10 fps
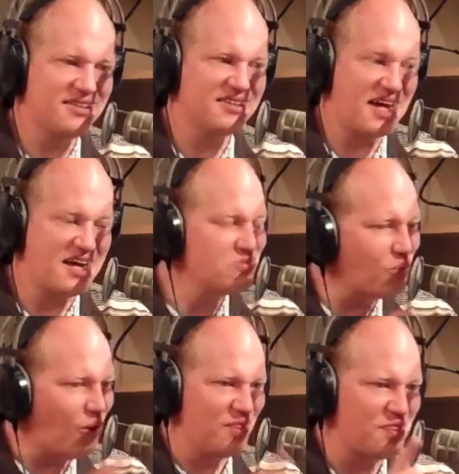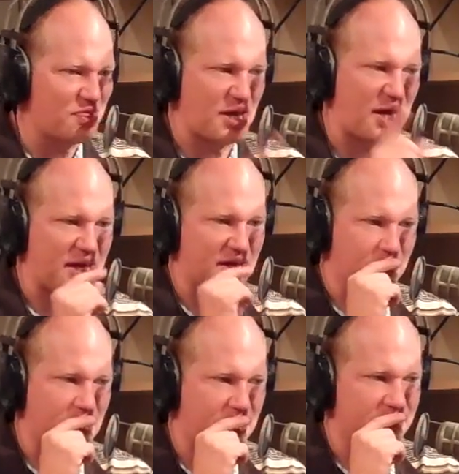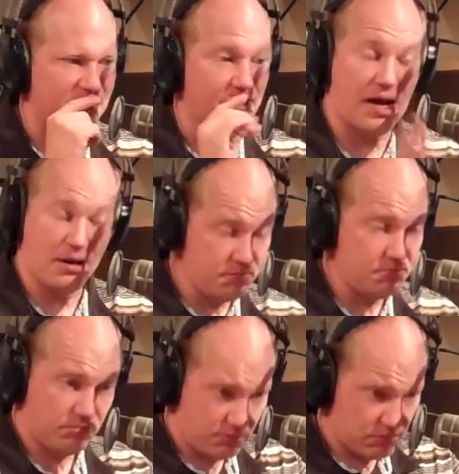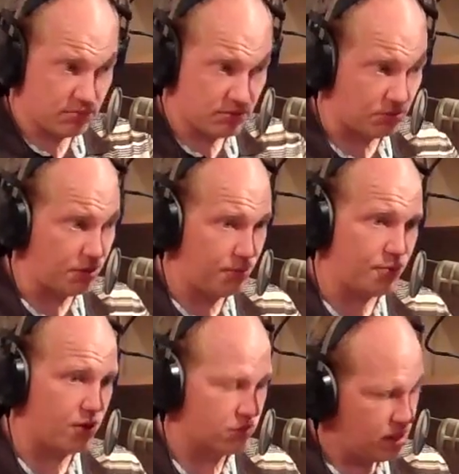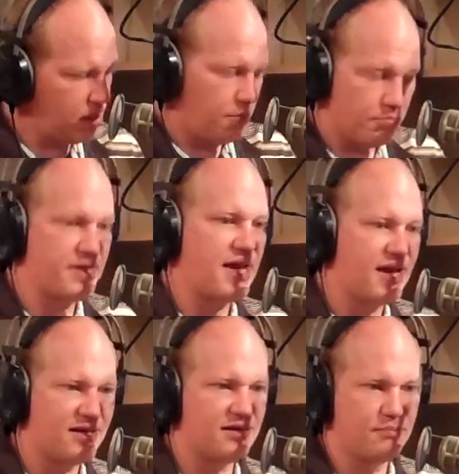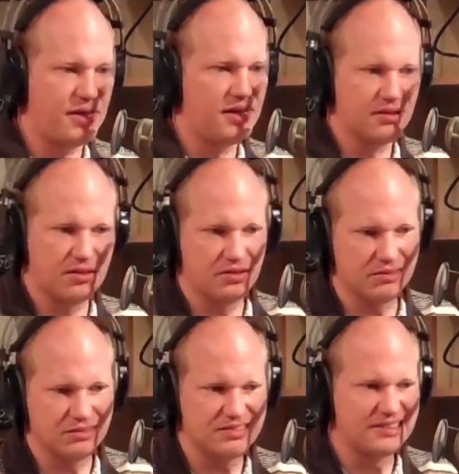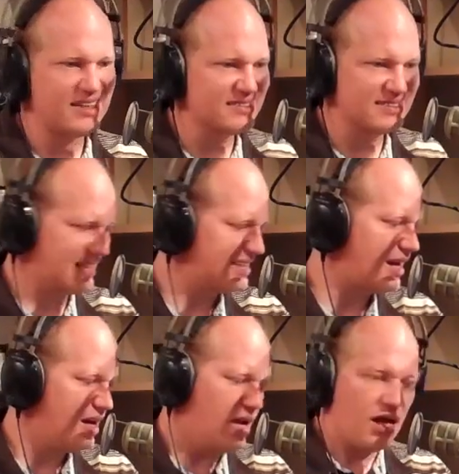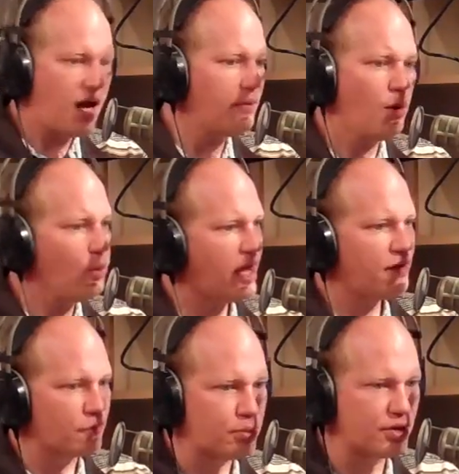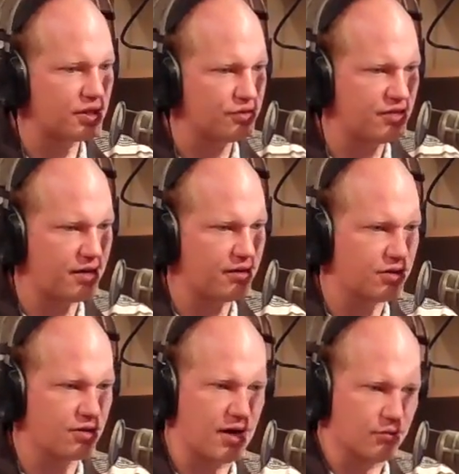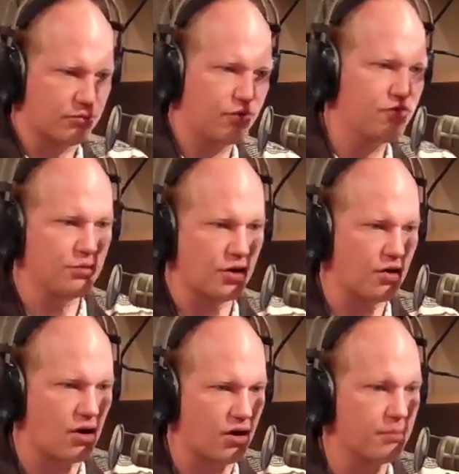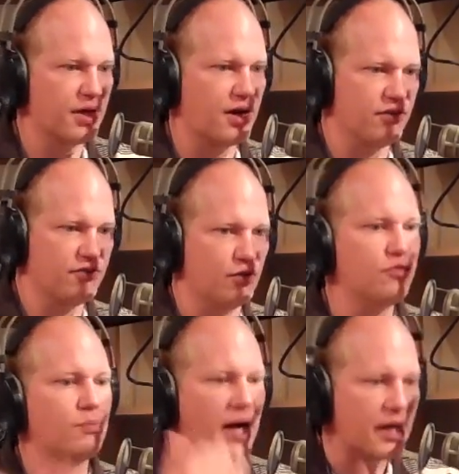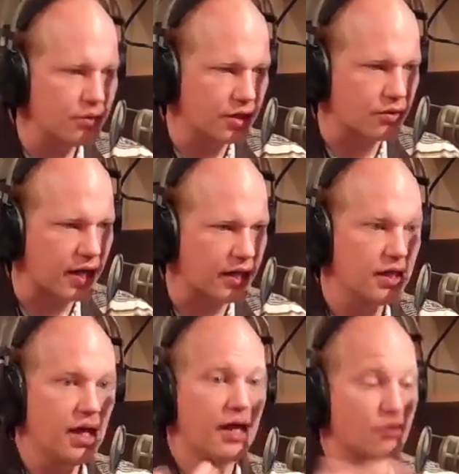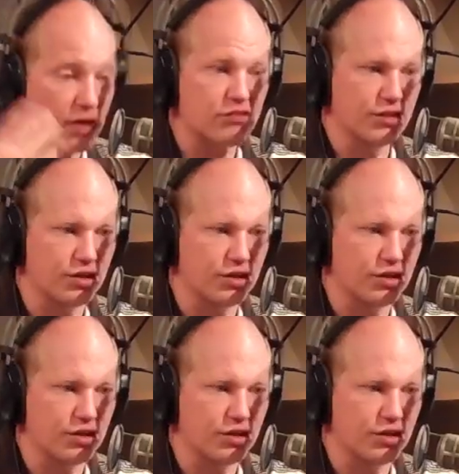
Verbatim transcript: d- that's one thing. Okay, now I'm don't get me wrong. Banana peels, things like that. I'm okay for putting those down in the ground. Throw some dirt on them because those biodegrade and they're actually